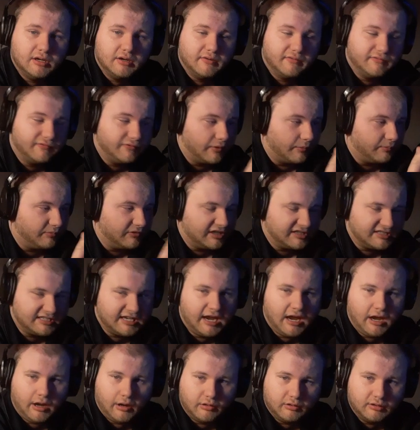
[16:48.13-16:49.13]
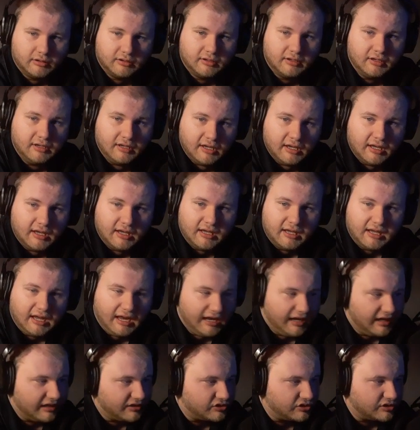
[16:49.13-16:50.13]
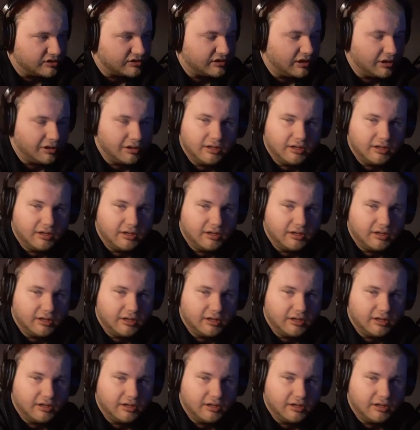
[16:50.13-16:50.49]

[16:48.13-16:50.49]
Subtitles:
from the town. It's just